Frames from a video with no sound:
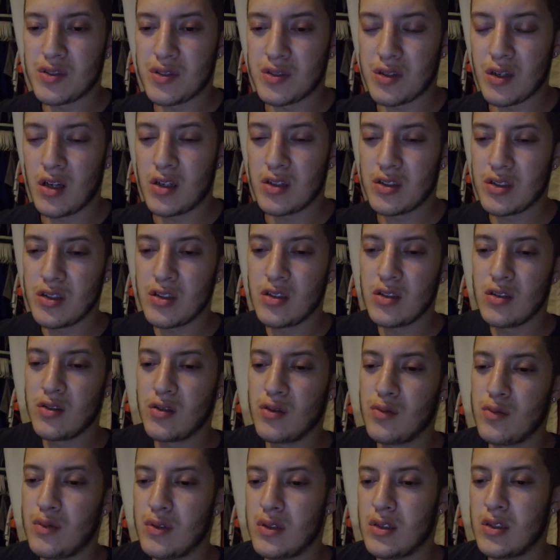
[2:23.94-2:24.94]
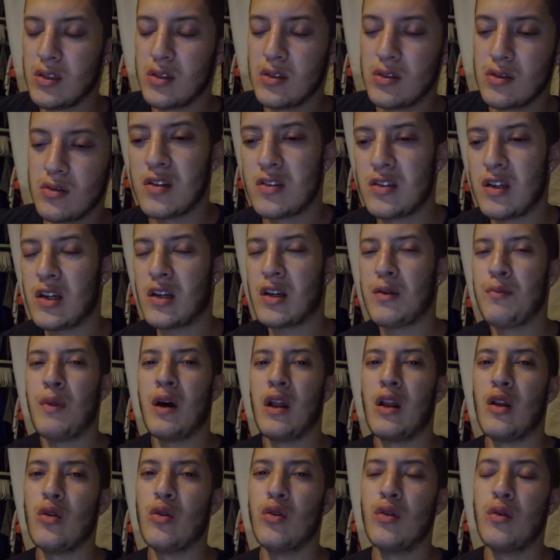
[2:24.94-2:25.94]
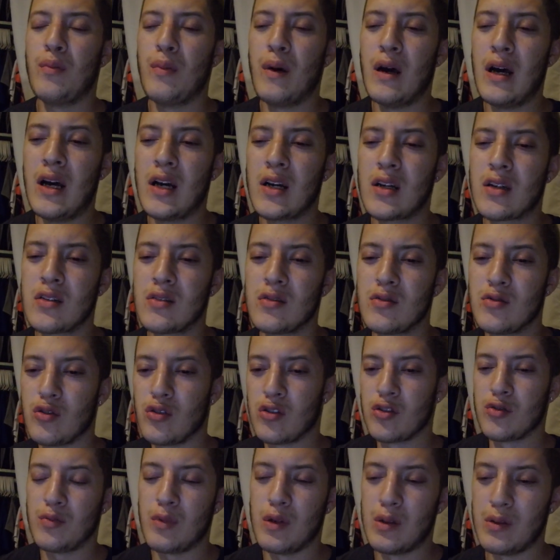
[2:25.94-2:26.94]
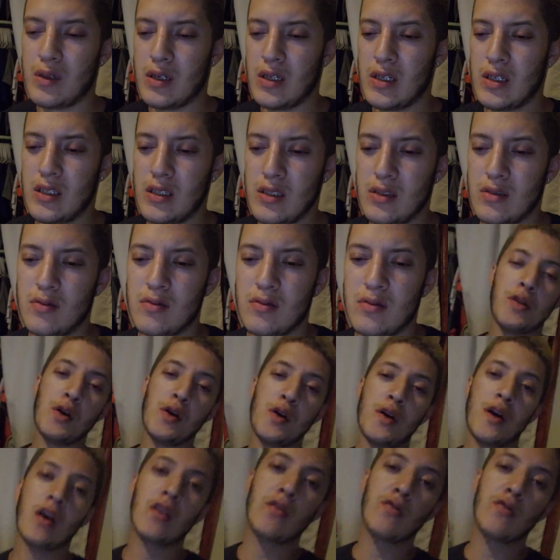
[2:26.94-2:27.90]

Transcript: massage it a little bit. second my lower back towards my right. Thank you